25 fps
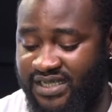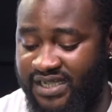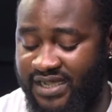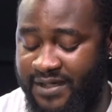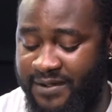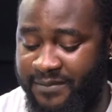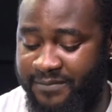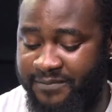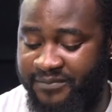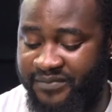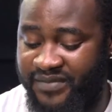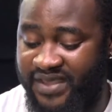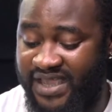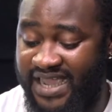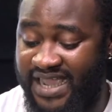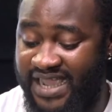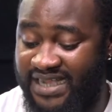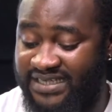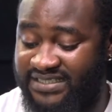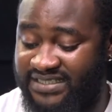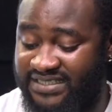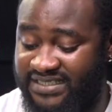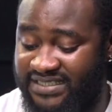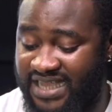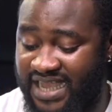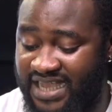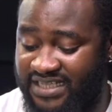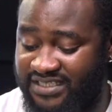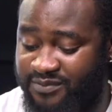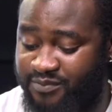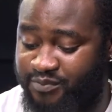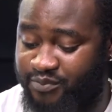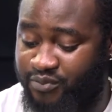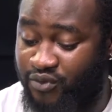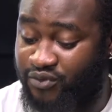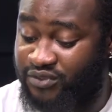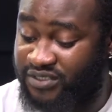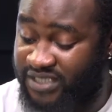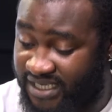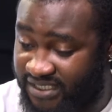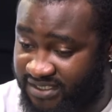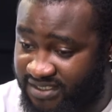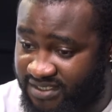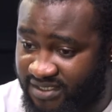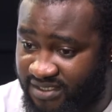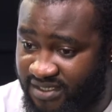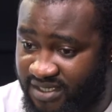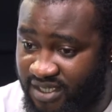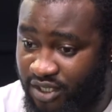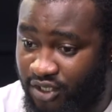NSAS
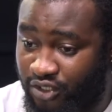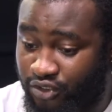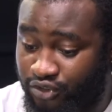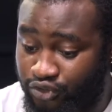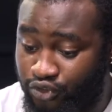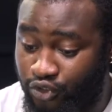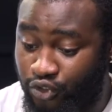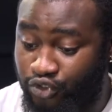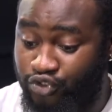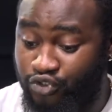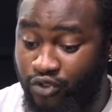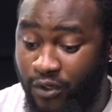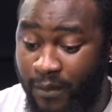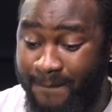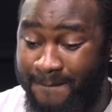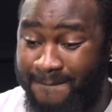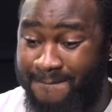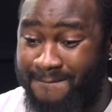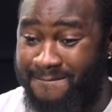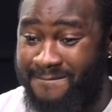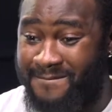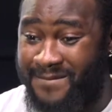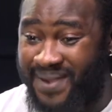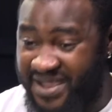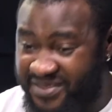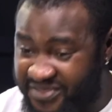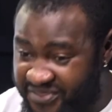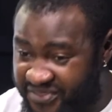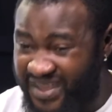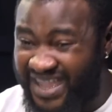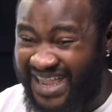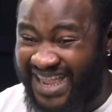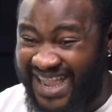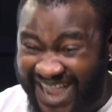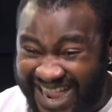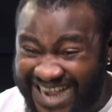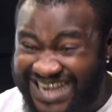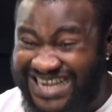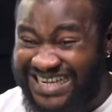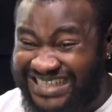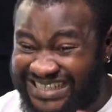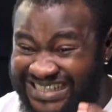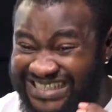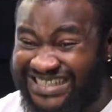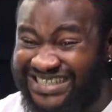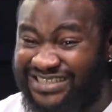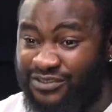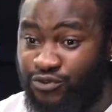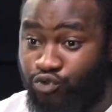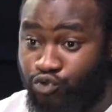protest does not birth
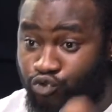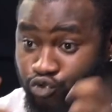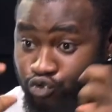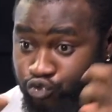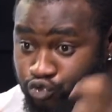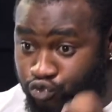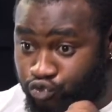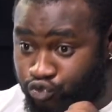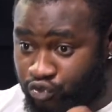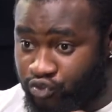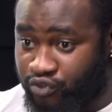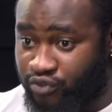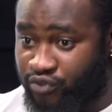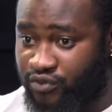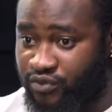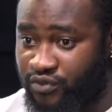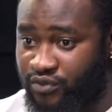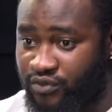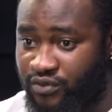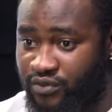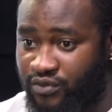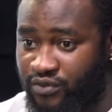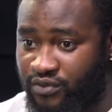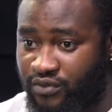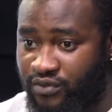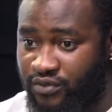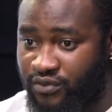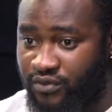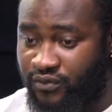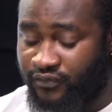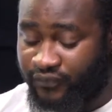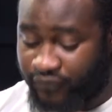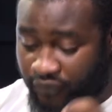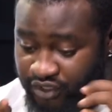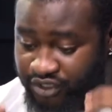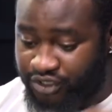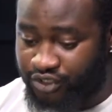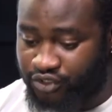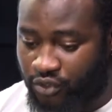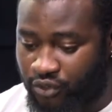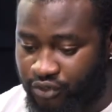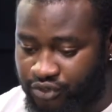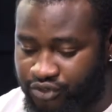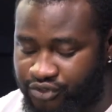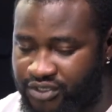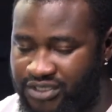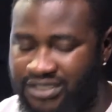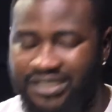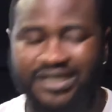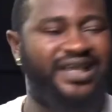anything good for this
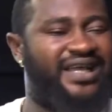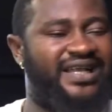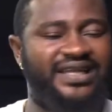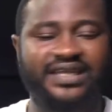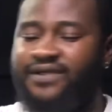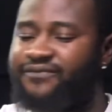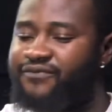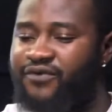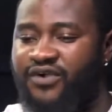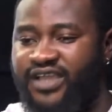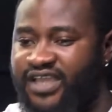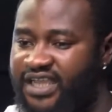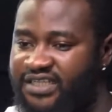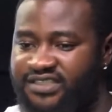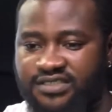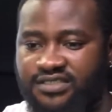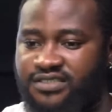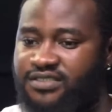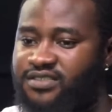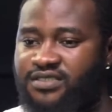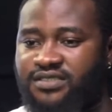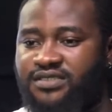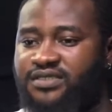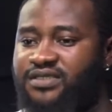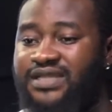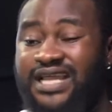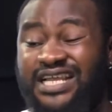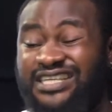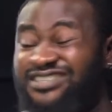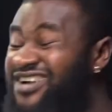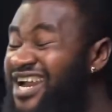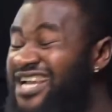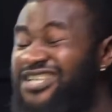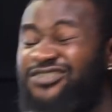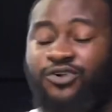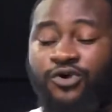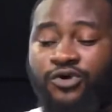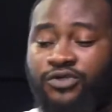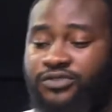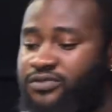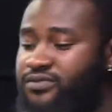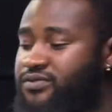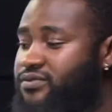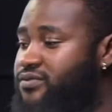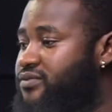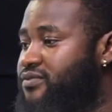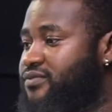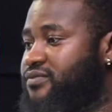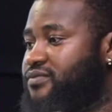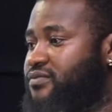country, then forget it. Nigeria is gone.
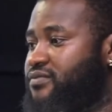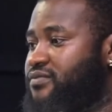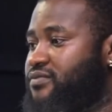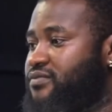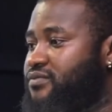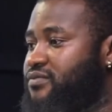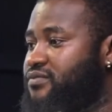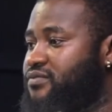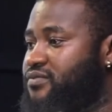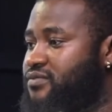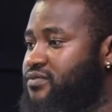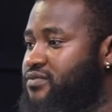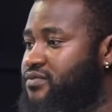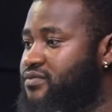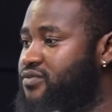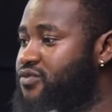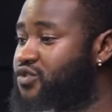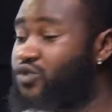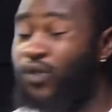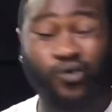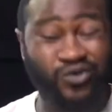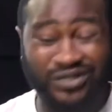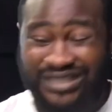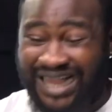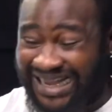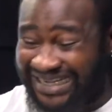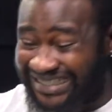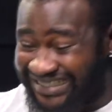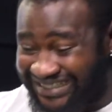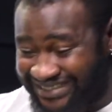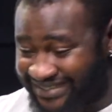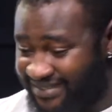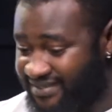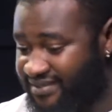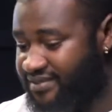Totally.